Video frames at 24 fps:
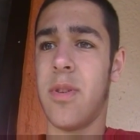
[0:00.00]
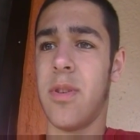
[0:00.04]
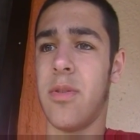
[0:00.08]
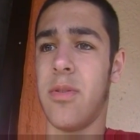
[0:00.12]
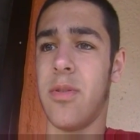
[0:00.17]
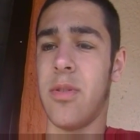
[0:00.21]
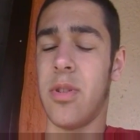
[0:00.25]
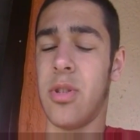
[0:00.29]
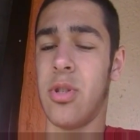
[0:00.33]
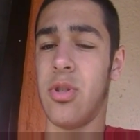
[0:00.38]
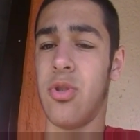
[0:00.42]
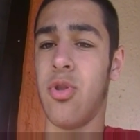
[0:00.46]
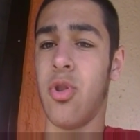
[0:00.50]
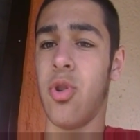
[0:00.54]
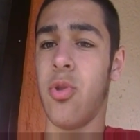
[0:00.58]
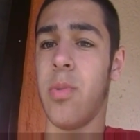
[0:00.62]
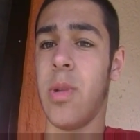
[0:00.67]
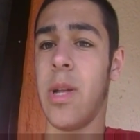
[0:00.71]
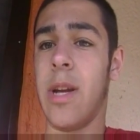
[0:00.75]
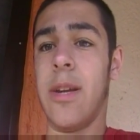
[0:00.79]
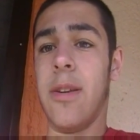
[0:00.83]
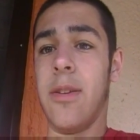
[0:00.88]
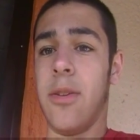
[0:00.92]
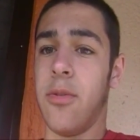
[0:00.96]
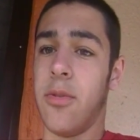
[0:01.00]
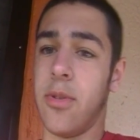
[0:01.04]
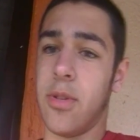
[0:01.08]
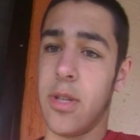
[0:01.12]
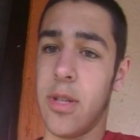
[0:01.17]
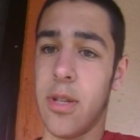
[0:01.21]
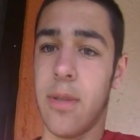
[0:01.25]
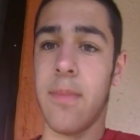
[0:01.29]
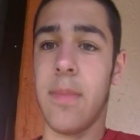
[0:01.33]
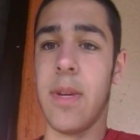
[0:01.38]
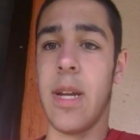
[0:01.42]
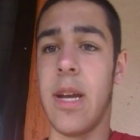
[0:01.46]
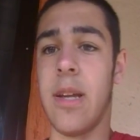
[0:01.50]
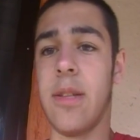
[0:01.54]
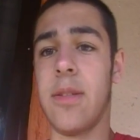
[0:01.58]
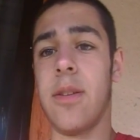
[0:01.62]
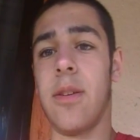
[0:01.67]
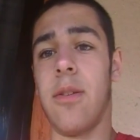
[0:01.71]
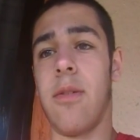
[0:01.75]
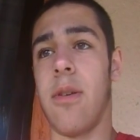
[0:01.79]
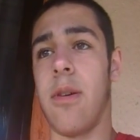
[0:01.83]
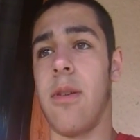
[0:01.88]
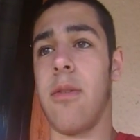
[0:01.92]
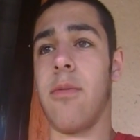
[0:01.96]
Because it was a strobe light and you could see them
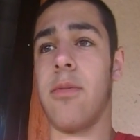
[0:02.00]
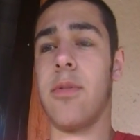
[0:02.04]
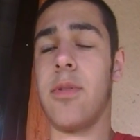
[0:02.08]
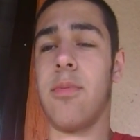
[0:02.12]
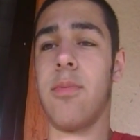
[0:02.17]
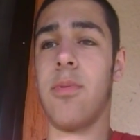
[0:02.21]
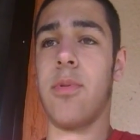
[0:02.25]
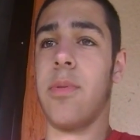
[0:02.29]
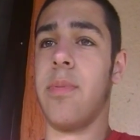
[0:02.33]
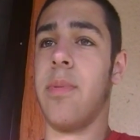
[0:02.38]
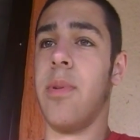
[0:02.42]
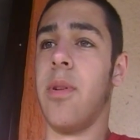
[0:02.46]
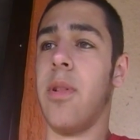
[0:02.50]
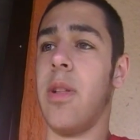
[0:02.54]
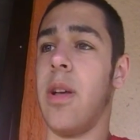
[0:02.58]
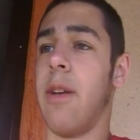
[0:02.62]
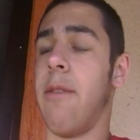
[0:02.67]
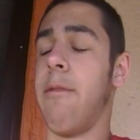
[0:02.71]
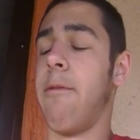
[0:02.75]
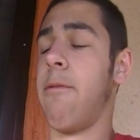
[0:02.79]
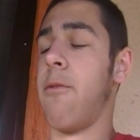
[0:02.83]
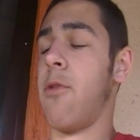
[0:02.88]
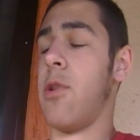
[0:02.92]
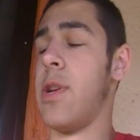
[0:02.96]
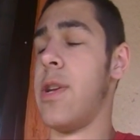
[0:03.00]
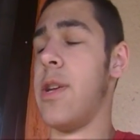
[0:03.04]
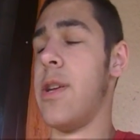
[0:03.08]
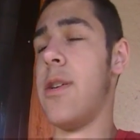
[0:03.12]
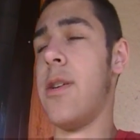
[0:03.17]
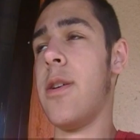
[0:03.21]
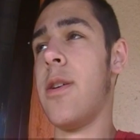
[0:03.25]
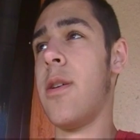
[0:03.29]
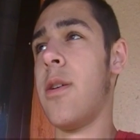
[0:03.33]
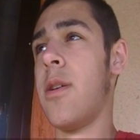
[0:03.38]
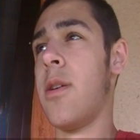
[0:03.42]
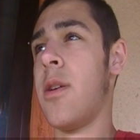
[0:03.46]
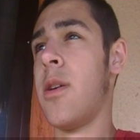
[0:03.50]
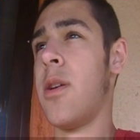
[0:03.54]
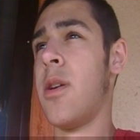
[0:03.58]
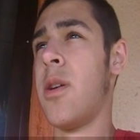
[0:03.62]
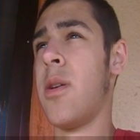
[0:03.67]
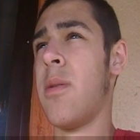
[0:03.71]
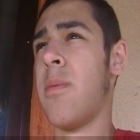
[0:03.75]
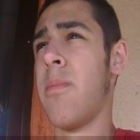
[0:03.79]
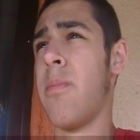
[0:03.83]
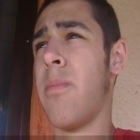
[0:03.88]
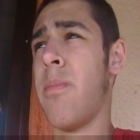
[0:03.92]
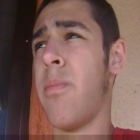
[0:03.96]
dancing around. It was supposed to be all like freaky,
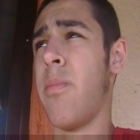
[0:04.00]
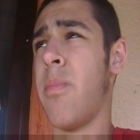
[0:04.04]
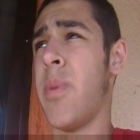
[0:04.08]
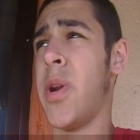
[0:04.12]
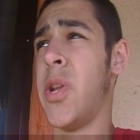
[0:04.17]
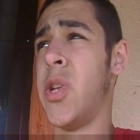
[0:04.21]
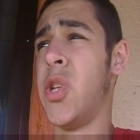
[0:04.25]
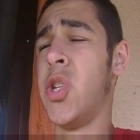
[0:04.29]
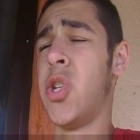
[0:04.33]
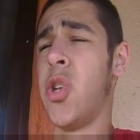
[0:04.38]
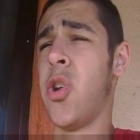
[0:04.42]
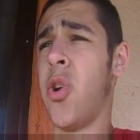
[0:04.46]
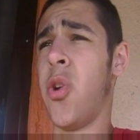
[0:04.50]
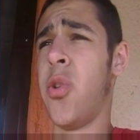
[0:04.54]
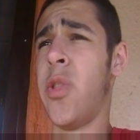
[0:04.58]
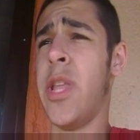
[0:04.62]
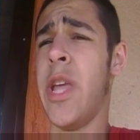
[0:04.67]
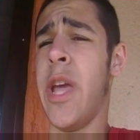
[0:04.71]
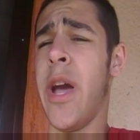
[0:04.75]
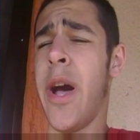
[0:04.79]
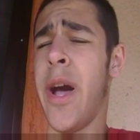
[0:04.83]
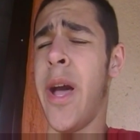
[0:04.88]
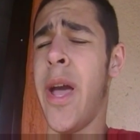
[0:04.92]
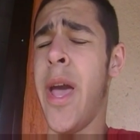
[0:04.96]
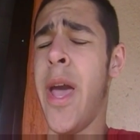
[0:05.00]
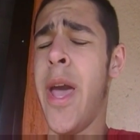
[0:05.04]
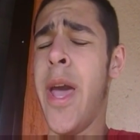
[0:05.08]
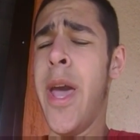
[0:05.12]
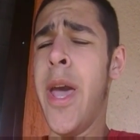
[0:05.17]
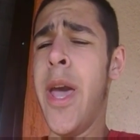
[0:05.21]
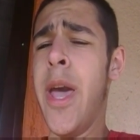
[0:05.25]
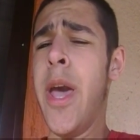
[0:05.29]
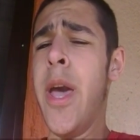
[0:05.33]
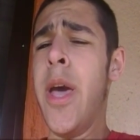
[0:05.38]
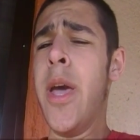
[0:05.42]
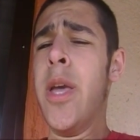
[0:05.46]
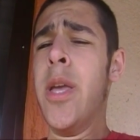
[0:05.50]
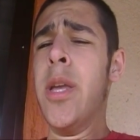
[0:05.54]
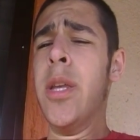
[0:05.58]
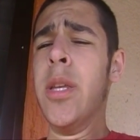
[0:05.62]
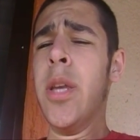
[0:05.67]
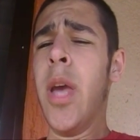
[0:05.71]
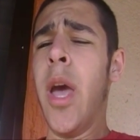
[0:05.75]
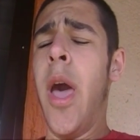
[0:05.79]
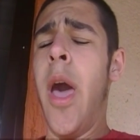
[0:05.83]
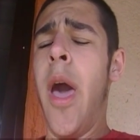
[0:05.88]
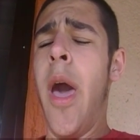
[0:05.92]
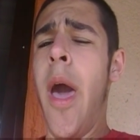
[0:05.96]
but it just hurt the eye.
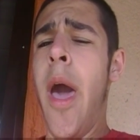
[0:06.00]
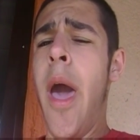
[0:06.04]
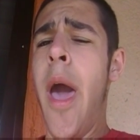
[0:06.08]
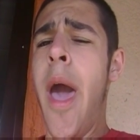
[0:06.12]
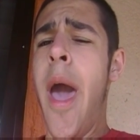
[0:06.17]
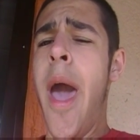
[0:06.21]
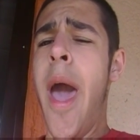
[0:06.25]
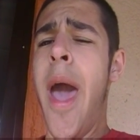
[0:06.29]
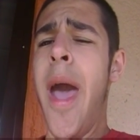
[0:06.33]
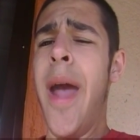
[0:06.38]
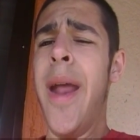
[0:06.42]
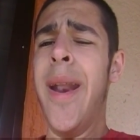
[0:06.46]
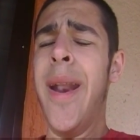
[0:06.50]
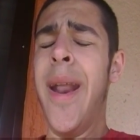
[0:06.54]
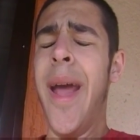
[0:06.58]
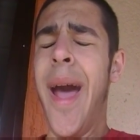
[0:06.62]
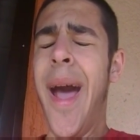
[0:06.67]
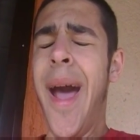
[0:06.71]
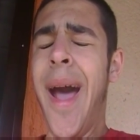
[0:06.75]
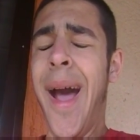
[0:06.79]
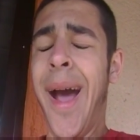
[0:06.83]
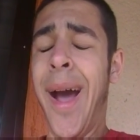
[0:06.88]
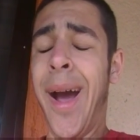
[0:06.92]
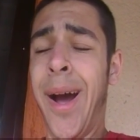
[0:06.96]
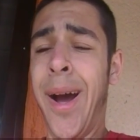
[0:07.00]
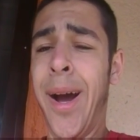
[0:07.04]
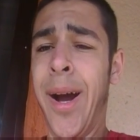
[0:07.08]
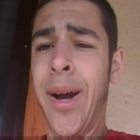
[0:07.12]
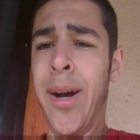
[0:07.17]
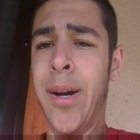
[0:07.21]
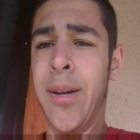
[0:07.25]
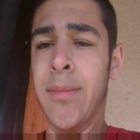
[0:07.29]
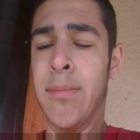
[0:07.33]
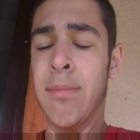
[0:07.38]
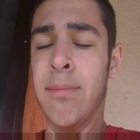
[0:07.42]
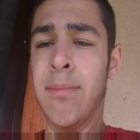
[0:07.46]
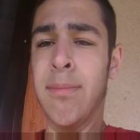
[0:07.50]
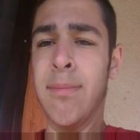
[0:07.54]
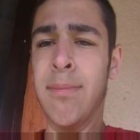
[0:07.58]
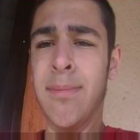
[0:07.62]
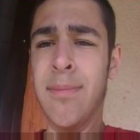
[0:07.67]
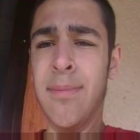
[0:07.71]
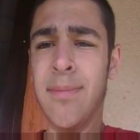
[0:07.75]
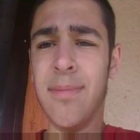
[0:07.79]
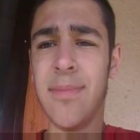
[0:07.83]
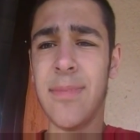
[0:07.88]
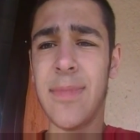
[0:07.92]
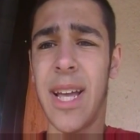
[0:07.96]
And
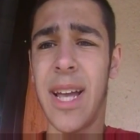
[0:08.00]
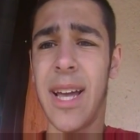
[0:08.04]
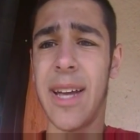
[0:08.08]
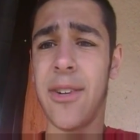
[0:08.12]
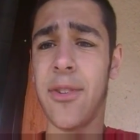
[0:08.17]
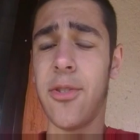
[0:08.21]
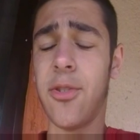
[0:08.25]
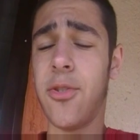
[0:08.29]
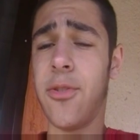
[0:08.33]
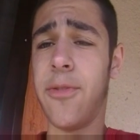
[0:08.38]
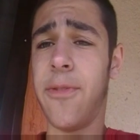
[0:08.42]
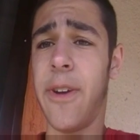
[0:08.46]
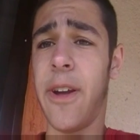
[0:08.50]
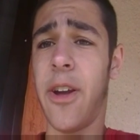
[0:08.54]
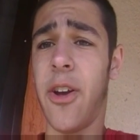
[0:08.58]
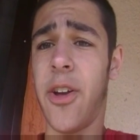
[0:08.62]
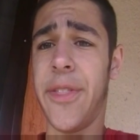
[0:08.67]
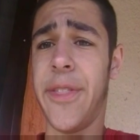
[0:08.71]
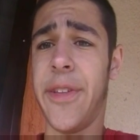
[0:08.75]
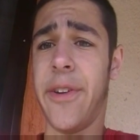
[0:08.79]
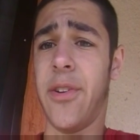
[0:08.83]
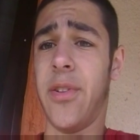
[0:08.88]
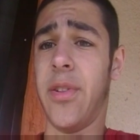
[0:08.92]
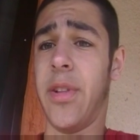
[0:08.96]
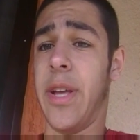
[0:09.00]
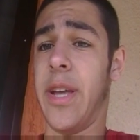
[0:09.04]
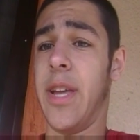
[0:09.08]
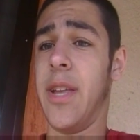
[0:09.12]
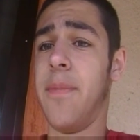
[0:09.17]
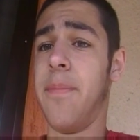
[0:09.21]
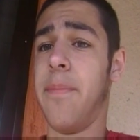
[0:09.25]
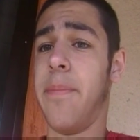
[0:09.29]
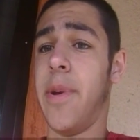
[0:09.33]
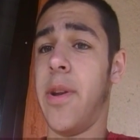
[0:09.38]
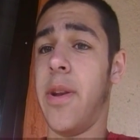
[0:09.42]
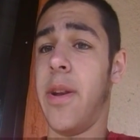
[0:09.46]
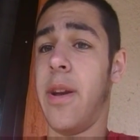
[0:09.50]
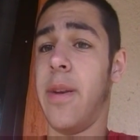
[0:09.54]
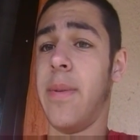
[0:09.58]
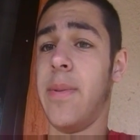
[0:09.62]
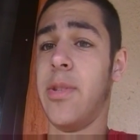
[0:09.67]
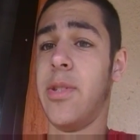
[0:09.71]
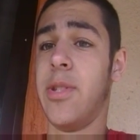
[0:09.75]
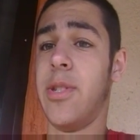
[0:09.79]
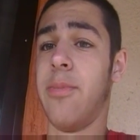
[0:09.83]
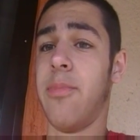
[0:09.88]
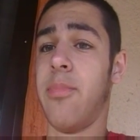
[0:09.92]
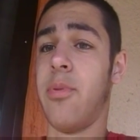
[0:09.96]
I don't know if I got there late, but I
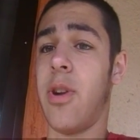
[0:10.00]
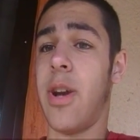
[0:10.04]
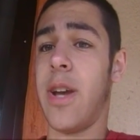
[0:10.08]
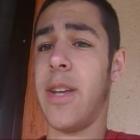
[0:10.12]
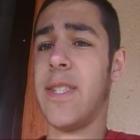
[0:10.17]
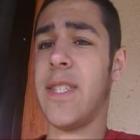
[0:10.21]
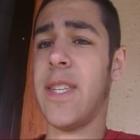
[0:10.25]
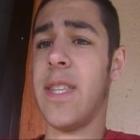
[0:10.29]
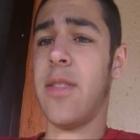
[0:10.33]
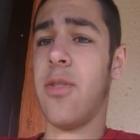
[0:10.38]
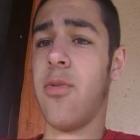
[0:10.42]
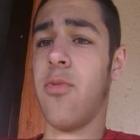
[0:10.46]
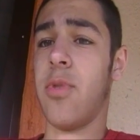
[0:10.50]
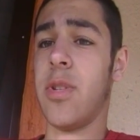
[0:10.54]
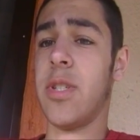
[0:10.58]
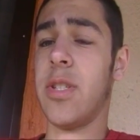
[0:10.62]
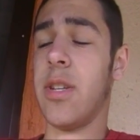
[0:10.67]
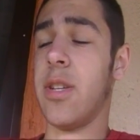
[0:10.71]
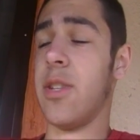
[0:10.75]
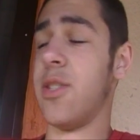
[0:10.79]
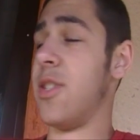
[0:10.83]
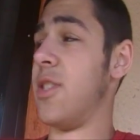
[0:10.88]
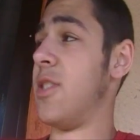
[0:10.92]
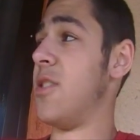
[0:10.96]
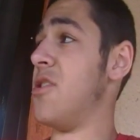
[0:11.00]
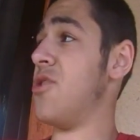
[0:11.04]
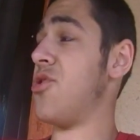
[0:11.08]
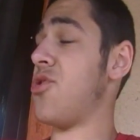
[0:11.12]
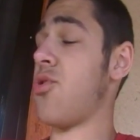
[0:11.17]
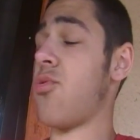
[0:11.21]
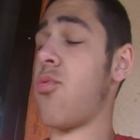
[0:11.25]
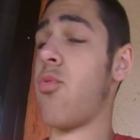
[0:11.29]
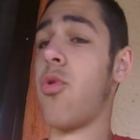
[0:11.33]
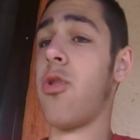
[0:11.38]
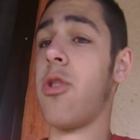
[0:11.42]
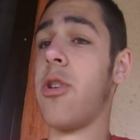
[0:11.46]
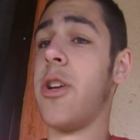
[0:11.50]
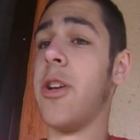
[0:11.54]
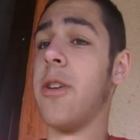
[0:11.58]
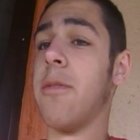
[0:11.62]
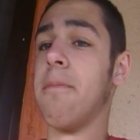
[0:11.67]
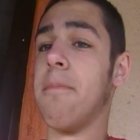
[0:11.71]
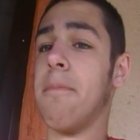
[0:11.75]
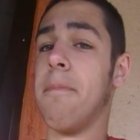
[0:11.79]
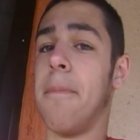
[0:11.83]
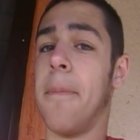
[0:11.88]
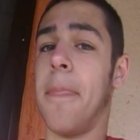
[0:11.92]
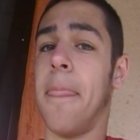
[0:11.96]
was surprised that there wasn't a seizure
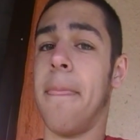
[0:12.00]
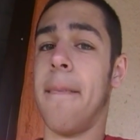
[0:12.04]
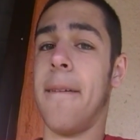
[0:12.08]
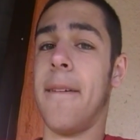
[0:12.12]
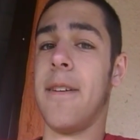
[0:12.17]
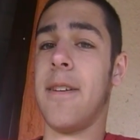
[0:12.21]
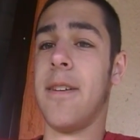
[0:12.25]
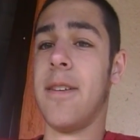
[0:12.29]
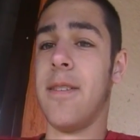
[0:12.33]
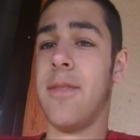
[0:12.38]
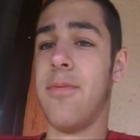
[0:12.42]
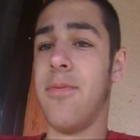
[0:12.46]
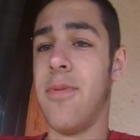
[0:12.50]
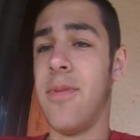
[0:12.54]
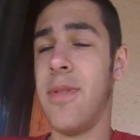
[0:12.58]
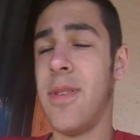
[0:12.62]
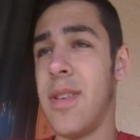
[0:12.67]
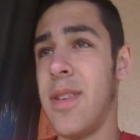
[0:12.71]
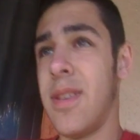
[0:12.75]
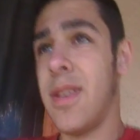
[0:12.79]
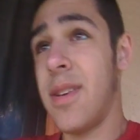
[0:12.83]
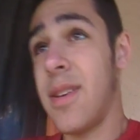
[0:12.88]
warning, because,